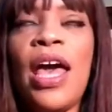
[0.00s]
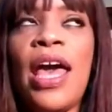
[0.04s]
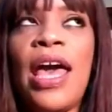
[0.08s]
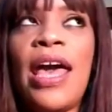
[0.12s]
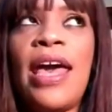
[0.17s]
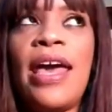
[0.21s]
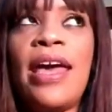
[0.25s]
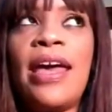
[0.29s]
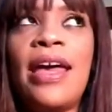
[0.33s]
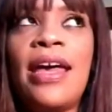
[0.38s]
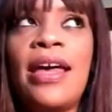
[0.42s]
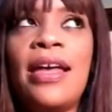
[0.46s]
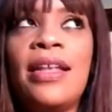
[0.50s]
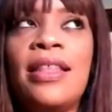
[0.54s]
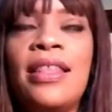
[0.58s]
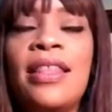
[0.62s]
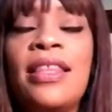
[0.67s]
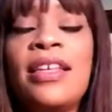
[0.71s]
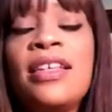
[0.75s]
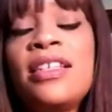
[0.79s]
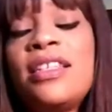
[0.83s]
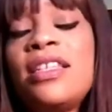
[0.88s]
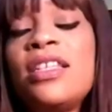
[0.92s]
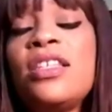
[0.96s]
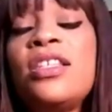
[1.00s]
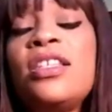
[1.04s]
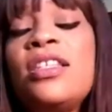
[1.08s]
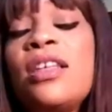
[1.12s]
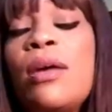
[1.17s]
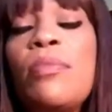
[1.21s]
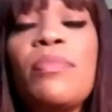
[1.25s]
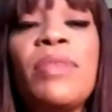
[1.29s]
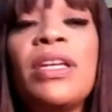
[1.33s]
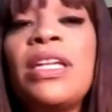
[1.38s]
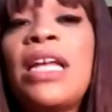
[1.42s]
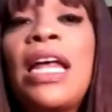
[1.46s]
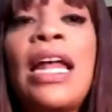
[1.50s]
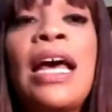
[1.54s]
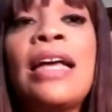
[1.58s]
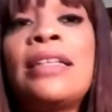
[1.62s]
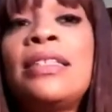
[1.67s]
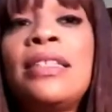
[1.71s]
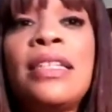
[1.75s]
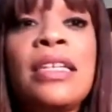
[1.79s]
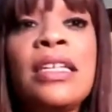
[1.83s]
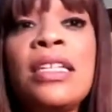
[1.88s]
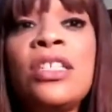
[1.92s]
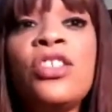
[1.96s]
And this is something that
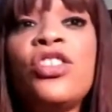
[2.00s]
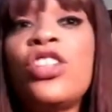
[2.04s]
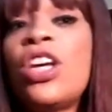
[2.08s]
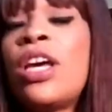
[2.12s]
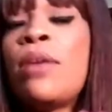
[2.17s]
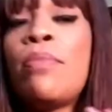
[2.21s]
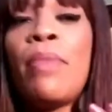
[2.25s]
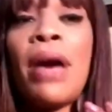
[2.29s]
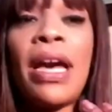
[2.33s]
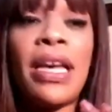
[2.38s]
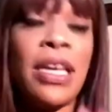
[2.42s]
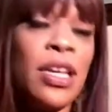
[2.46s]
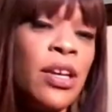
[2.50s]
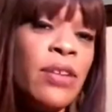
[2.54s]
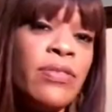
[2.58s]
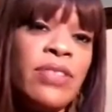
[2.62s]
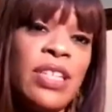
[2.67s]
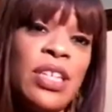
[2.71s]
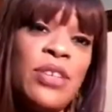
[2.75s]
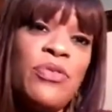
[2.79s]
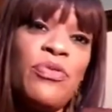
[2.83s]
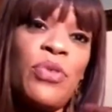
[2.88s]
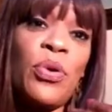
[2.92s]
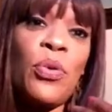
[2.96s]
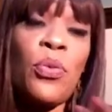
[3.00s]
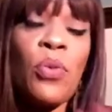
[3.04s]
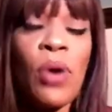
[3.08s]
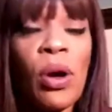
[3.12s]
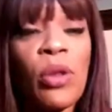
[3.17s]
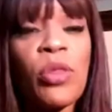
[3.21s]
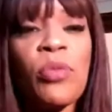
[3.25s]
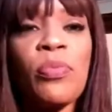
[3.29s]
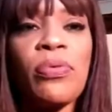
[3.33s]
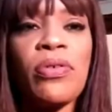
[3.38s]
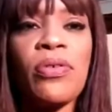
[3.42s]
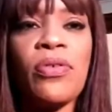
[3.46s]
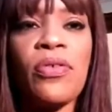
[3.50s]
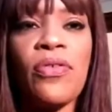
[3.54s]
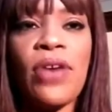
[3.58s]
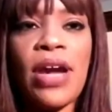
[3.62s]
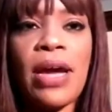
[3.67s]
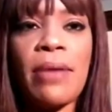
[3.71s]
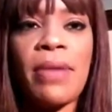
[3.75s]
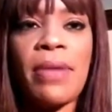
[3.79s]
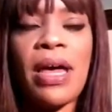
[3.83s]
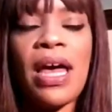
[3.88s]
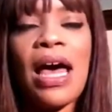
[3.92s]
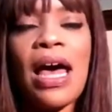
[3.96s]
I teach in my EFT for Wealth
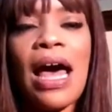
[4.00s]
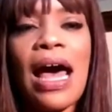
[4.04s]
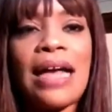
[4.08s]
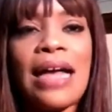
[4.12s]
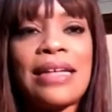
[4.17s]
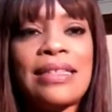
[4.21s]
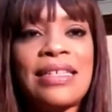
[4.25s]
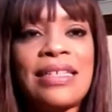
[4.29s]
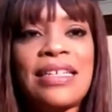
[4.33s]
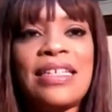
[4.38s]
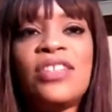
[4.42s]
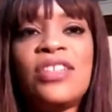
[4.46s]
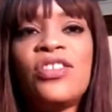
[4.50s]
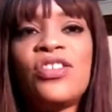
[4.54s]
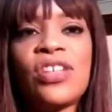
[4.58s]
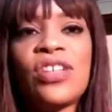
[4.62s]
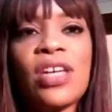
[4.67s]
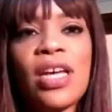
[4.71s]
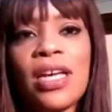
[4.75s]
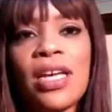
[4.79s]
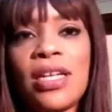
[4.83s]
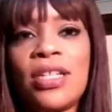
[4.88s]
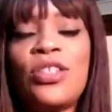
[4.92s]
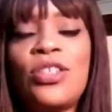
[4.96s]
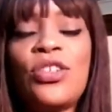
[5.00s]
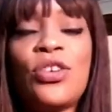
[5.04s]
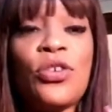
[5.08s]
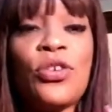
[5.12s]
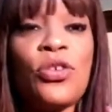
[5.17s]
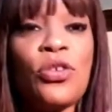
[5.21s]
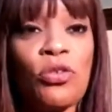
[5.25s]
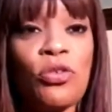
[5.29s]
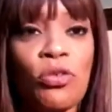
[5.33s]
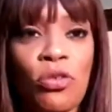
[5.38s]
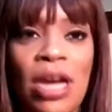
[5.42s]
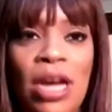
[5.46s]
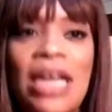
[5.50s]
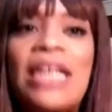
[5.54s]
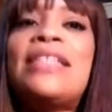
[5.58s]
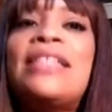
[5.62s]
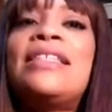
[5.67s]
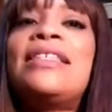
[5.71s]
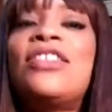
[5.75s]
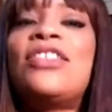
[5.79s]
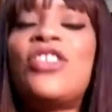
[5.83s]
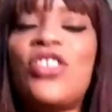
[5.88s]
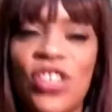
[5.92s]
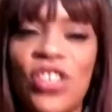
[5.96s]
program. I teach
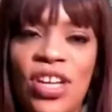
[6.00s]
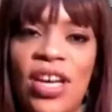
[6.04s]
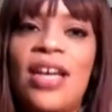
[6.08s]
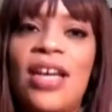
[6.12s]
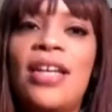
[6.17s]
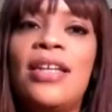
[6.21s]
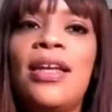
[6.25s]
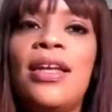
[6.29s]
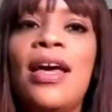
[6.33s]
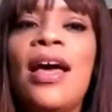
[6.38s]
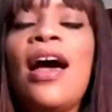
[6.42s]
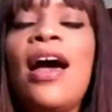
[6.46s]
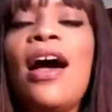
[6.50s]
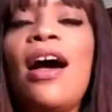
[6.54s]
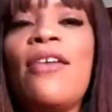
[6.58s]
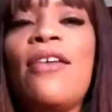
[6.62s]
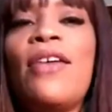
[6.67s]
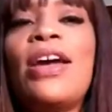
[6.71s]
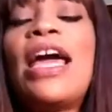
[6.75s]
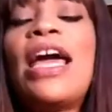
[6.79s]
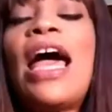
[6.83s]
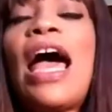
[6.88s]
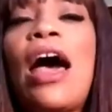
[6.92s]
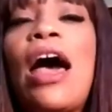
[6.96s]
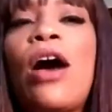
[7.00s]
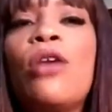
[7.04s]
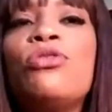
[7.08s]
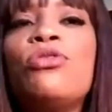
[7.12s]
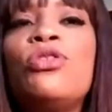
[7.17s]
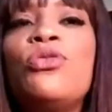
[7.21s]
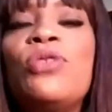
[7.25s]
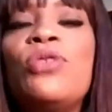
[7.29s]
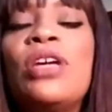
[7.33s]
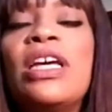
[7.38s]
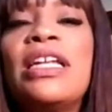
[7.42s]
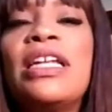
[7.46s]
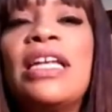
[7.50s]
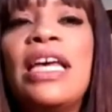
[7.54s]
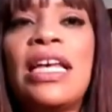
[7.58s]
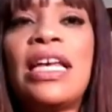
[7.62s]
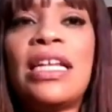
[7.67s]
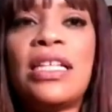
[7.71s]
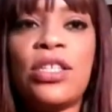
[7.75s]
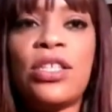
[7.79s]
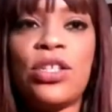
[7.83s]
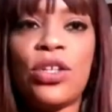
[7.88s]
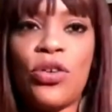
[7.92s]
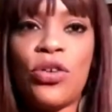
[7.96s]
integration, all right, how you can
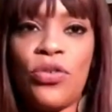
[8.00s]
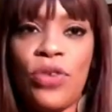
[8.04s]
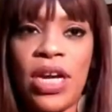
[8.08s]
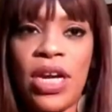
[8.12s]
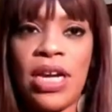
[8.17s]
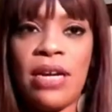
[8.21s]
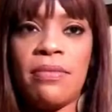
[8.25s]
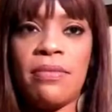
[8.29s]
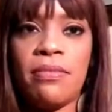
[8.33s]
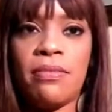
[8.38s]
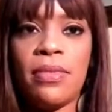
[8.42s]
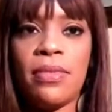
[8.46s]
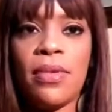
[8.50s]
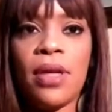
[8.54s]
integrate